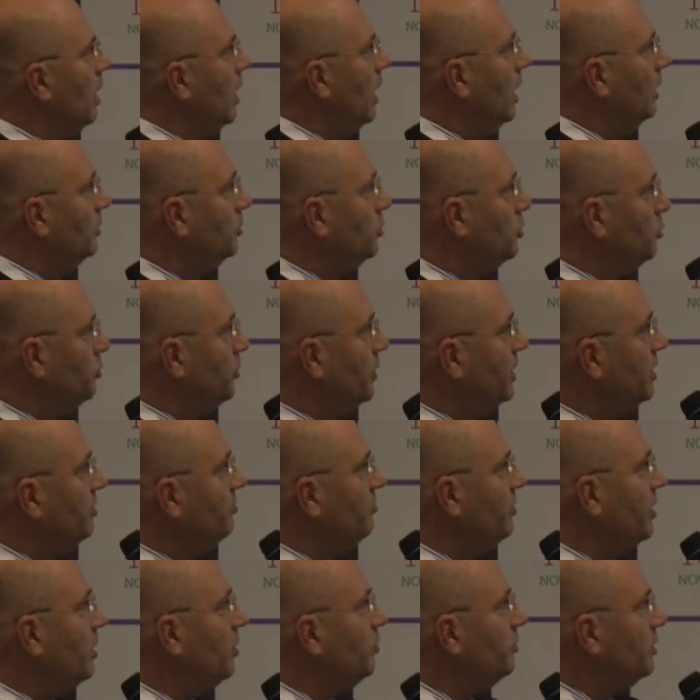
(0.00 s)
It could be
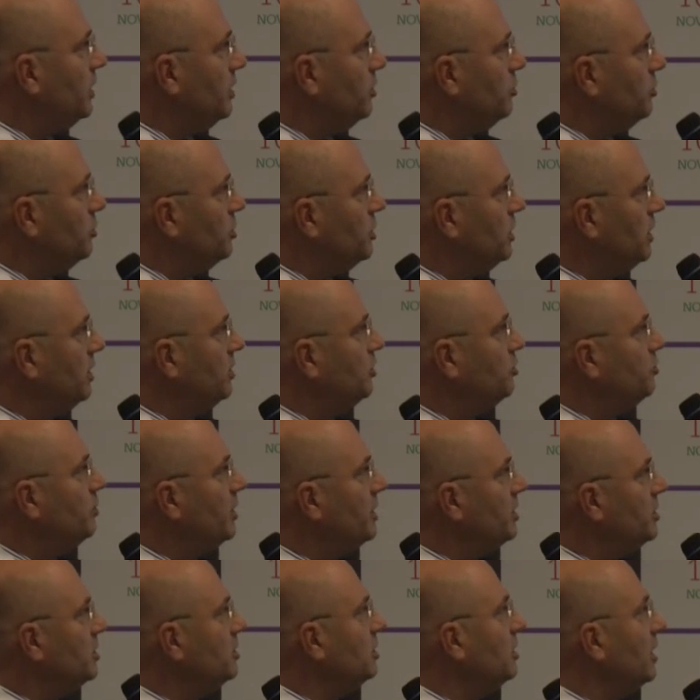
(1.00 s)
developed into a serious
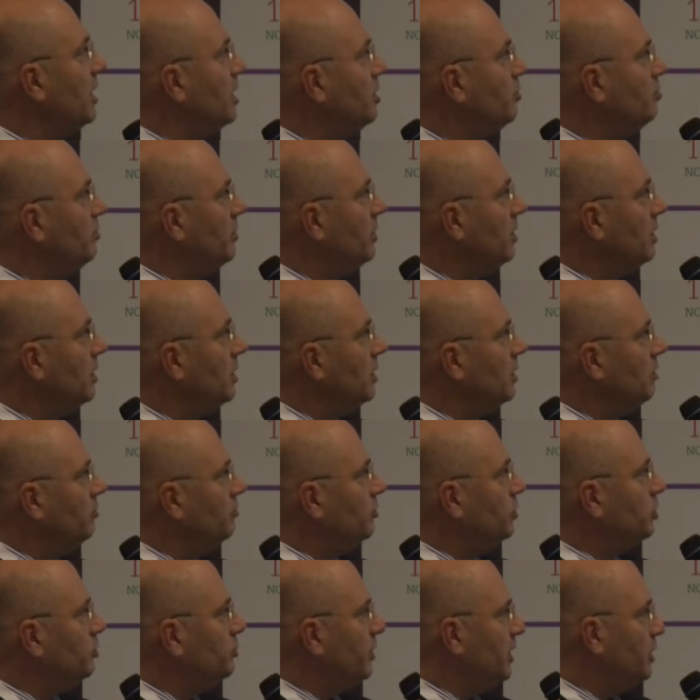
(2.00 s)
business game
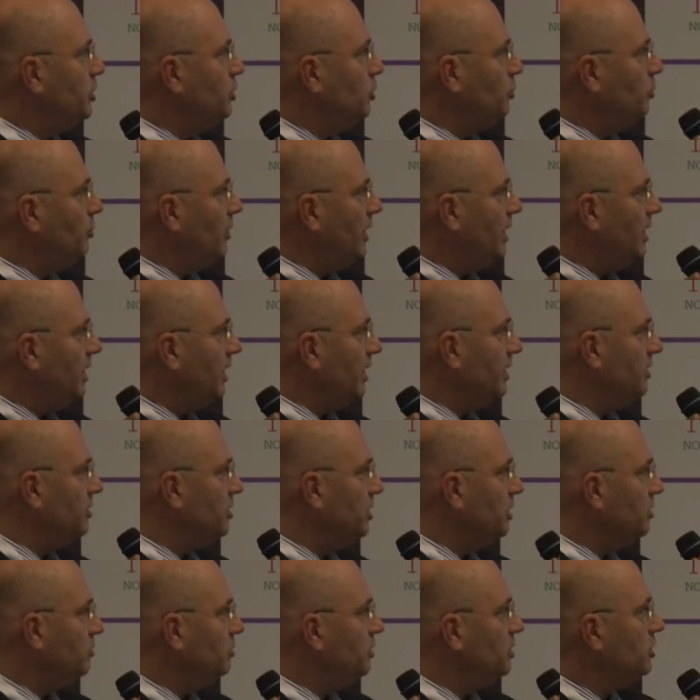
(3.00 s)
for spatial planning and
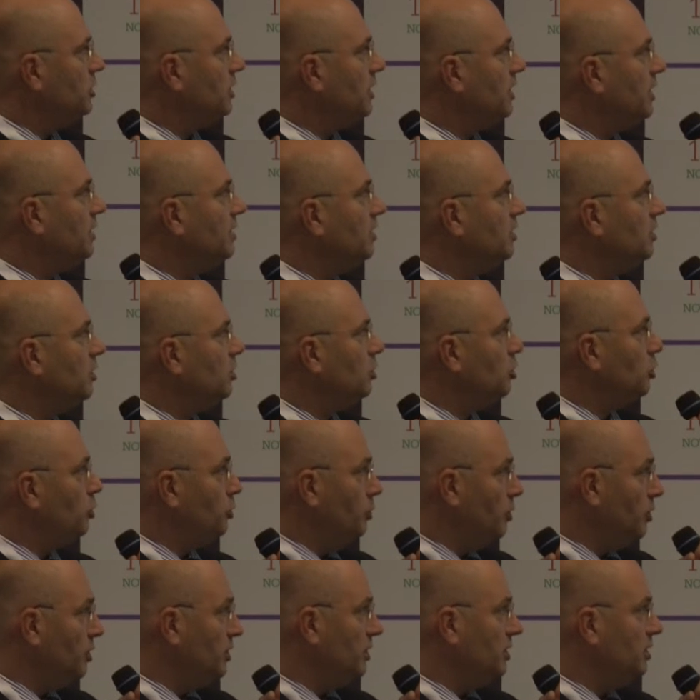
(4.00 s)
geodesign,
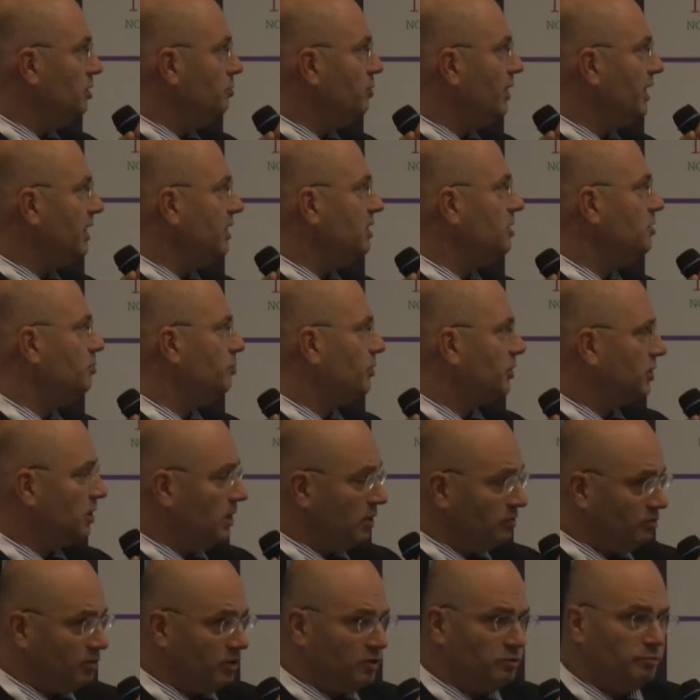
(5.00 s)
community-based
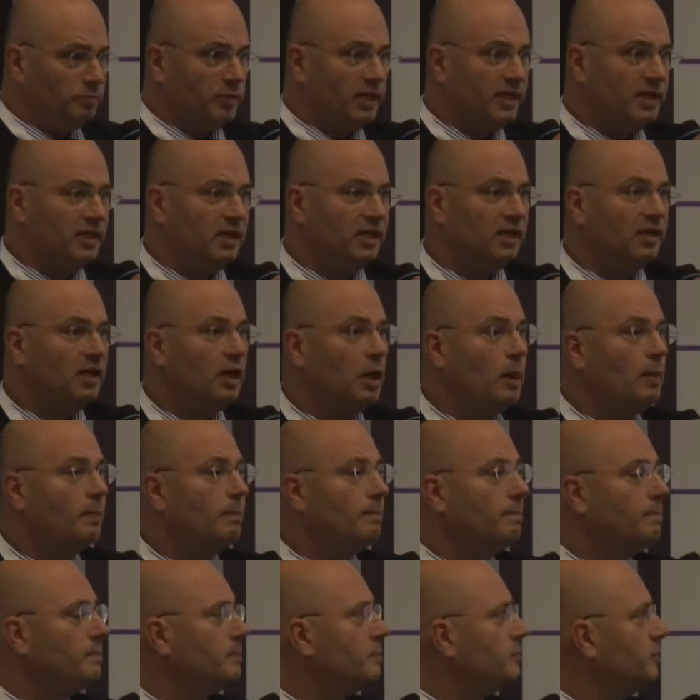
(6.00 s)
participative planning,
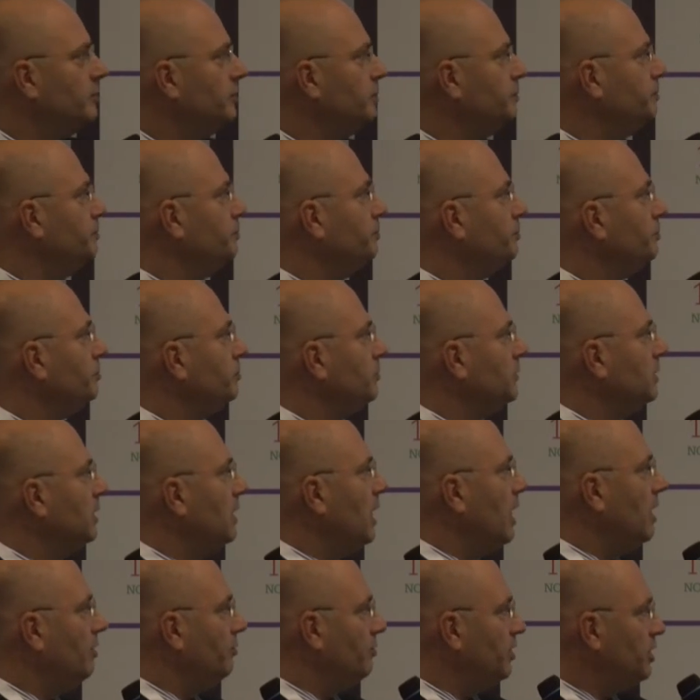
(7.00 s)

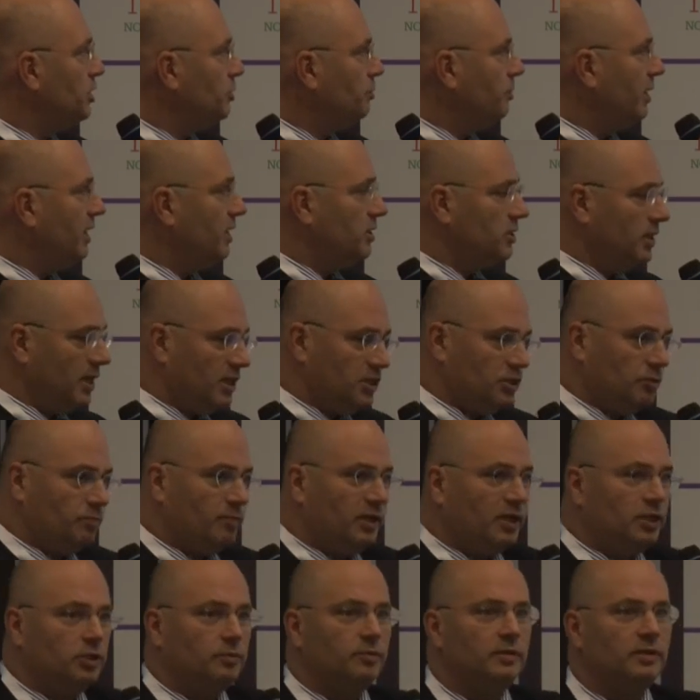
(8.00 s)
and risk-based asset
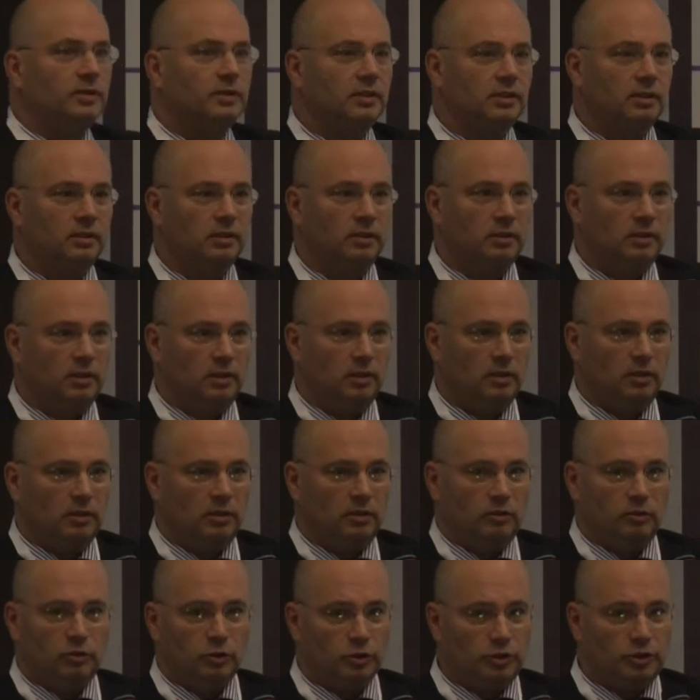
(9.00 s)
management,
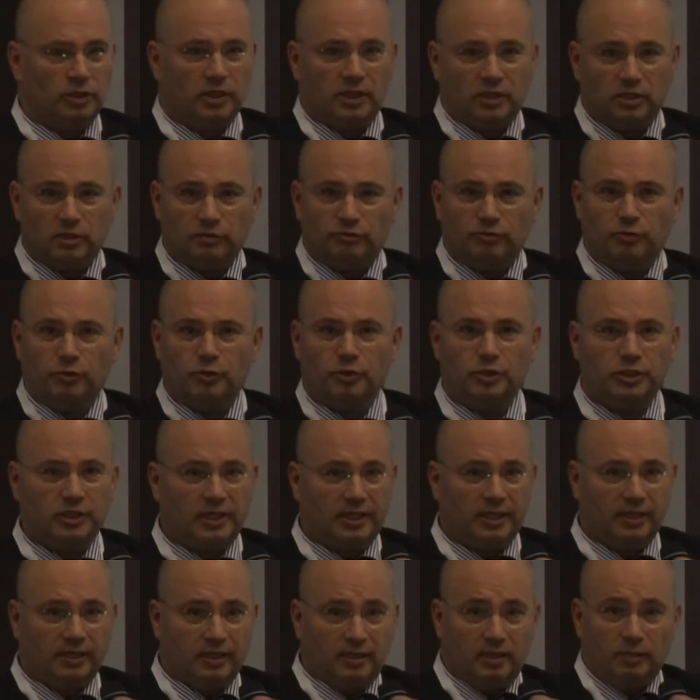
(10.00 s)
just as a first
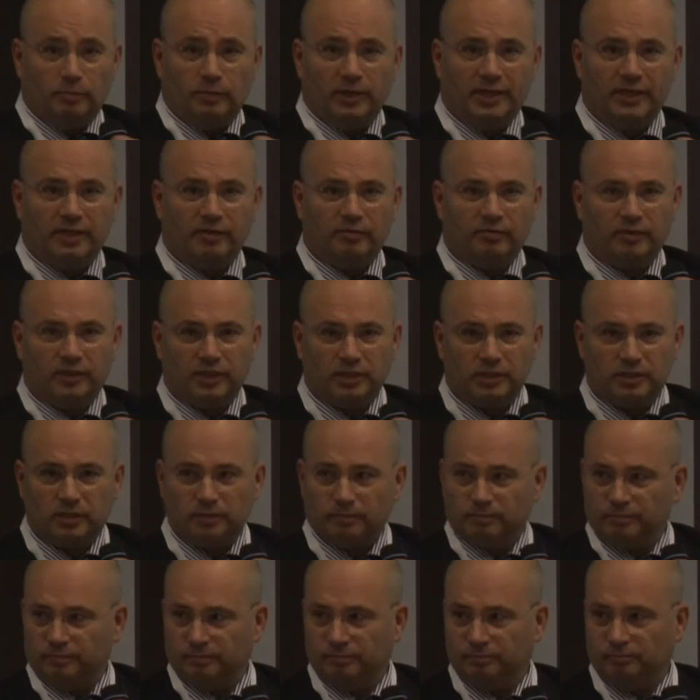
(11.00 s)
check in the planning phase.
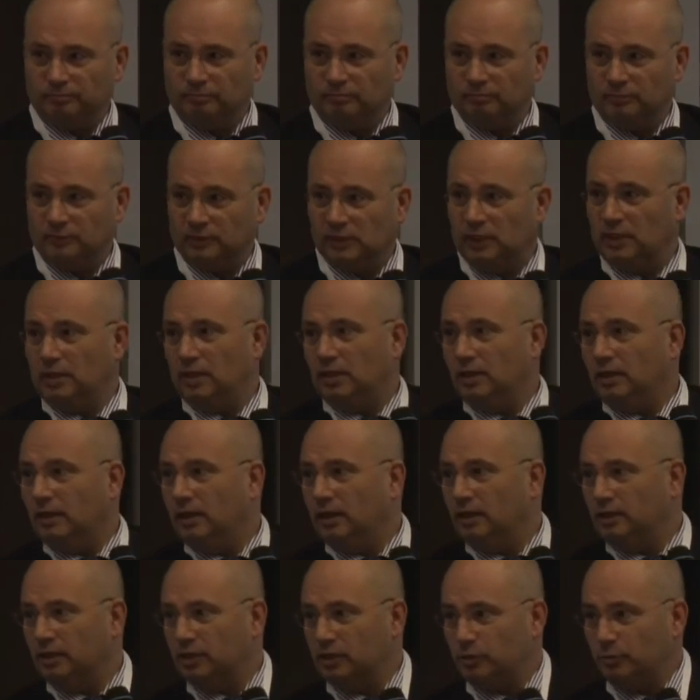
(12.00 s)

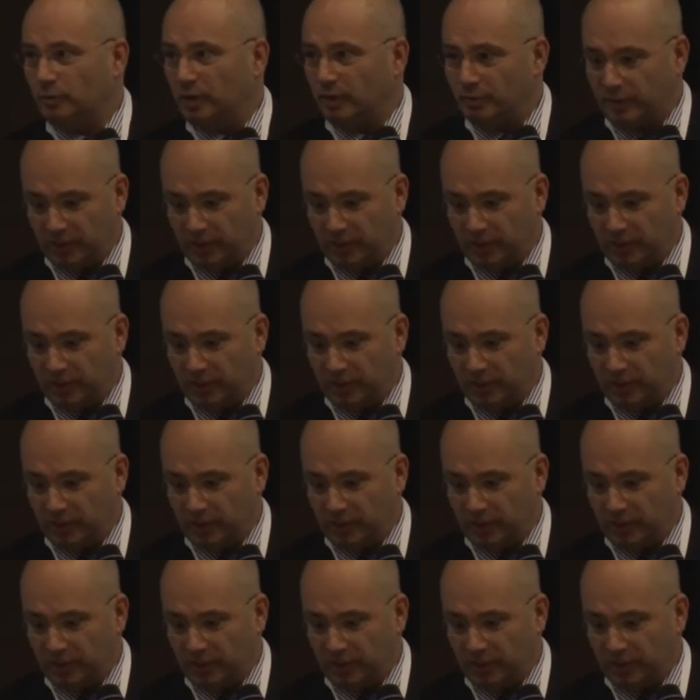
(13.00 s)
That's my